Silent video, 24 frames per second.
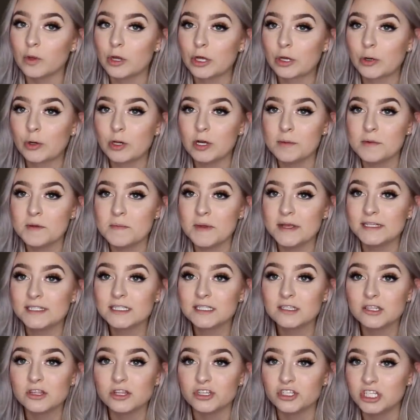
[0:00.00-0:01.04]
They're going to be
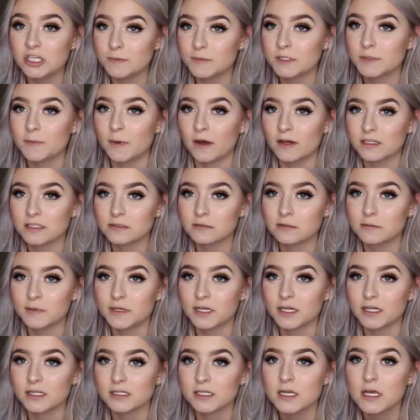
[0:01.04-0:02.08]
basically the cheapest possible
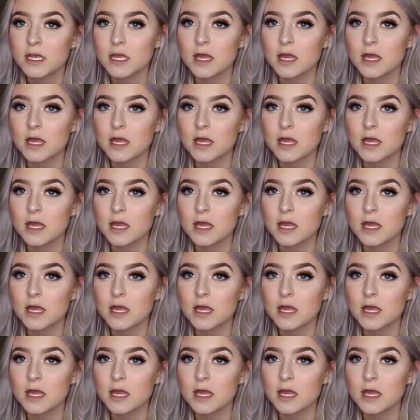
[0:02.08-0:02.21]
because